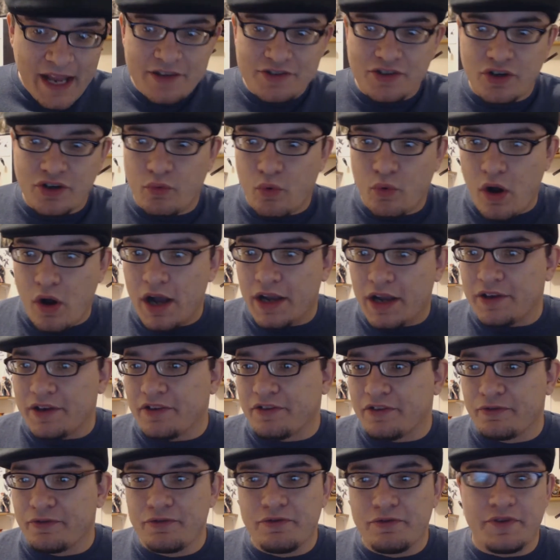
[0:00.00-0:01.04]
as they're walking
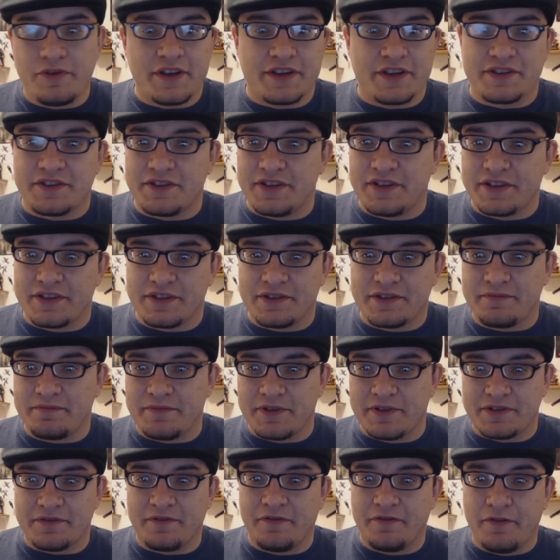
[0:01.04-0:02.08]
through this this
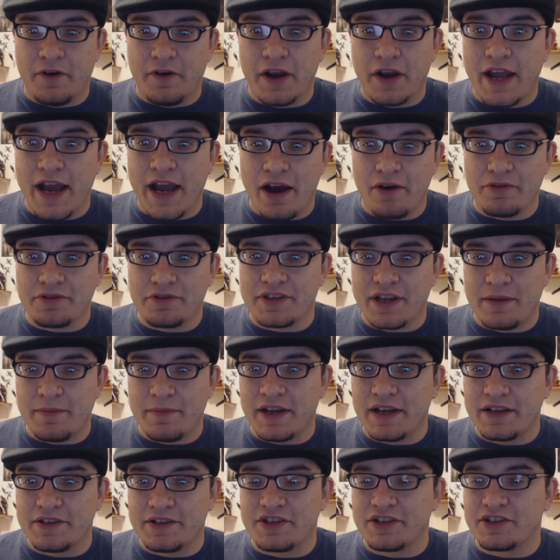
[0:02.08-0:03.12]
this fun house, I
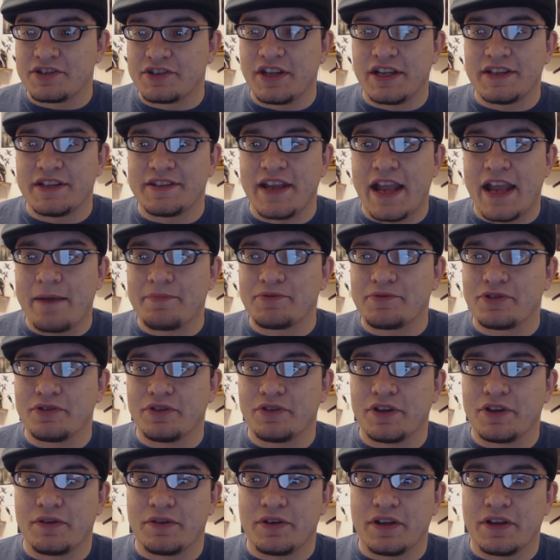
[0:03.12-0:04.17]
mean, it's just it's
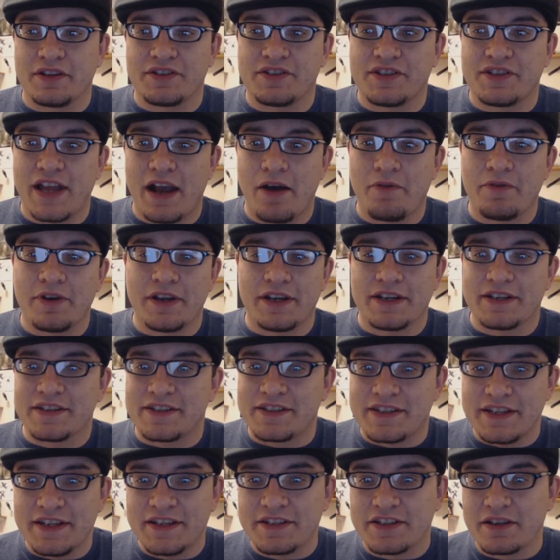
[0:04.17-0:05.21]
absolutely astounding to
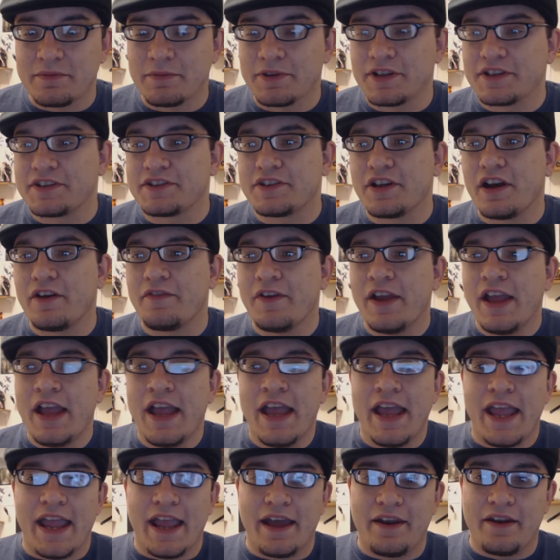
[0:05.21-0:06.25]
see some of the stuff.
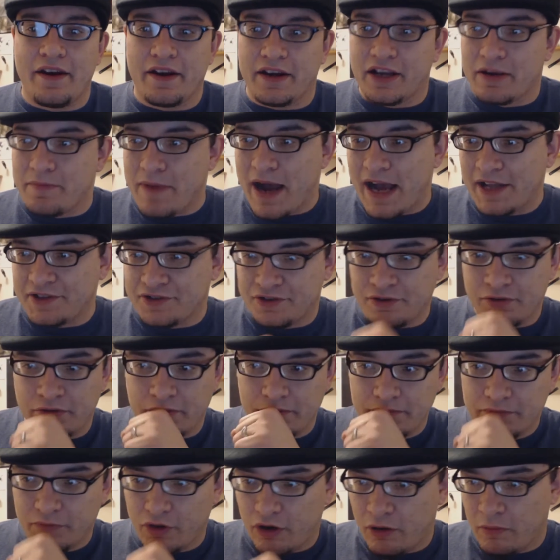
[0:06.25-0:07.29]
And uh,
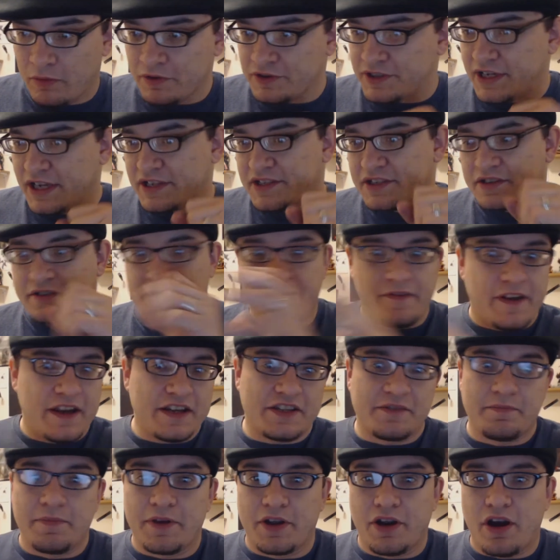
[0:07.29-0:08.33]
Komatsu almost gets his
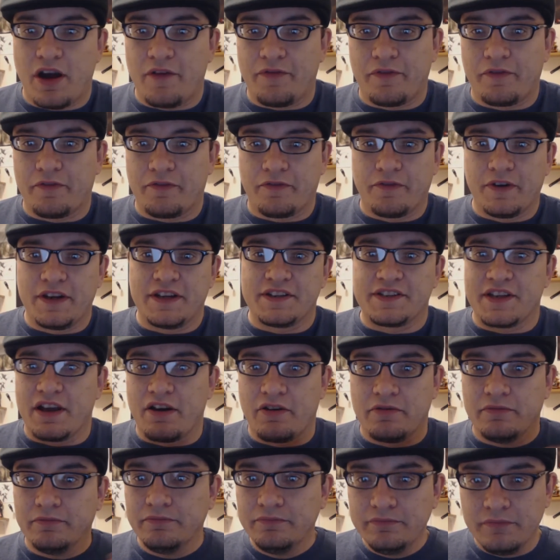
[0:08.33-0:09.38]
face bit off and freaks
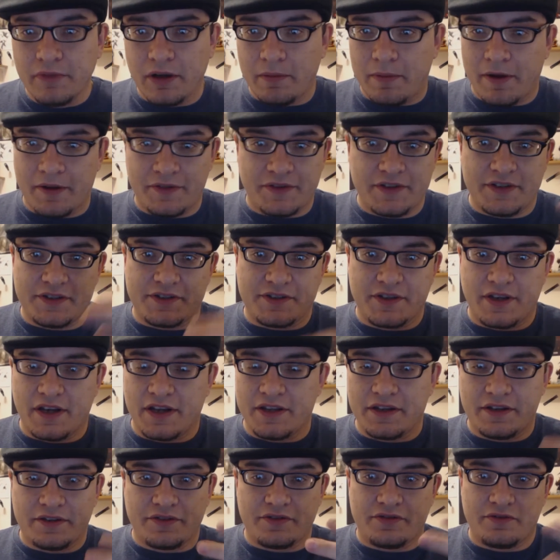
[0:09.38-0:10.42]
out about these
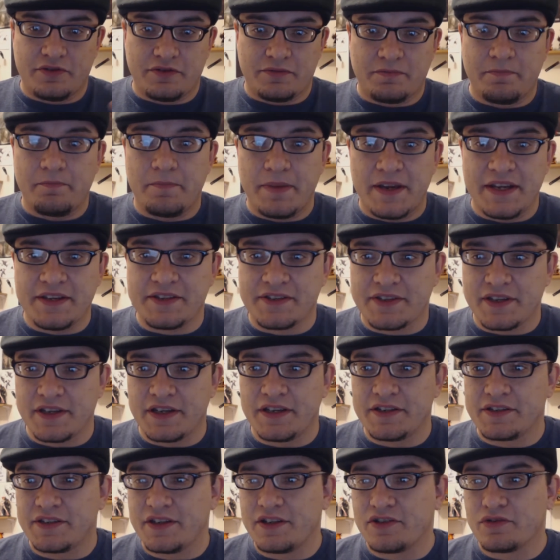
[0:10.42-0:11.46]
uh, these beasts that
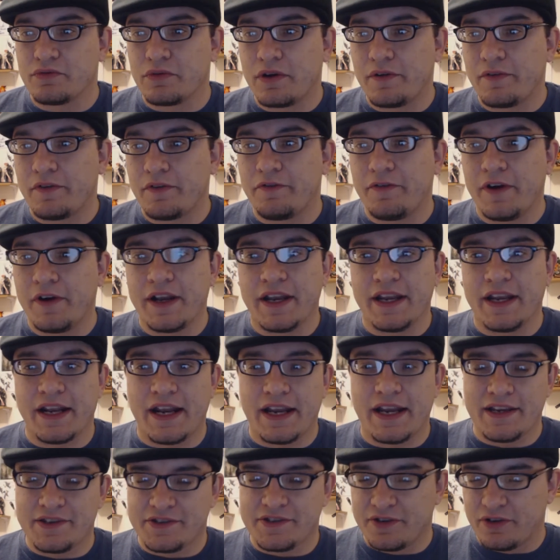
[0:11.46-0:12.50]
he sees or whatever fighting.
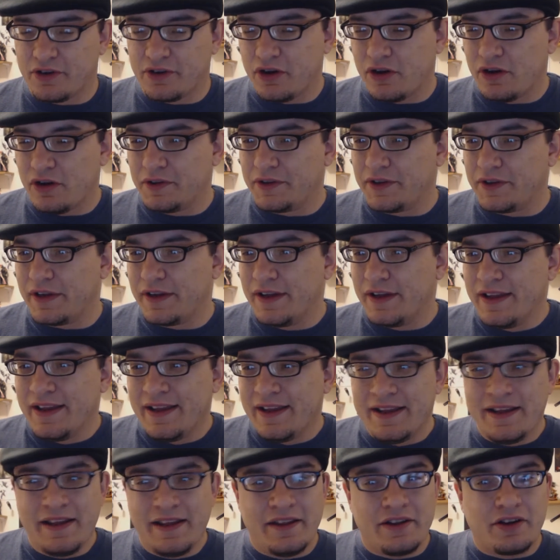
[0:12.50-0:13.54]
And I guess they're called uh,
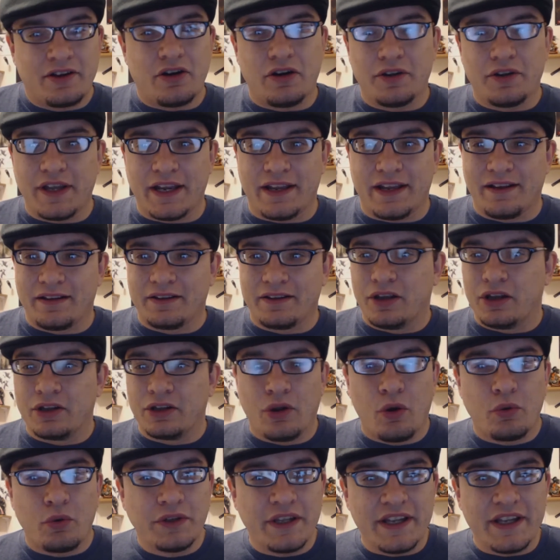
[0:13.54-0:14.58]
called like a
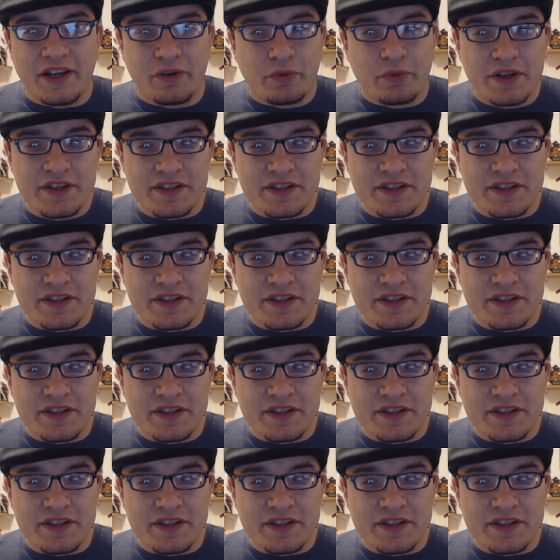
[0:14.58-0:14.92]
Lonely